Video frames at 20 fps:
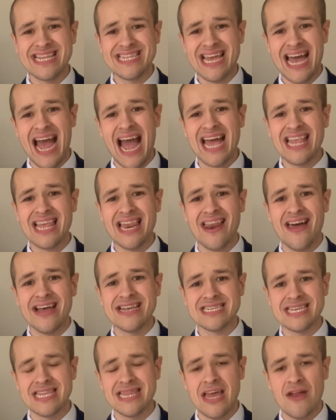to analyze
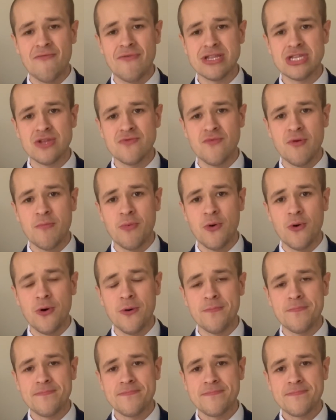in their written report.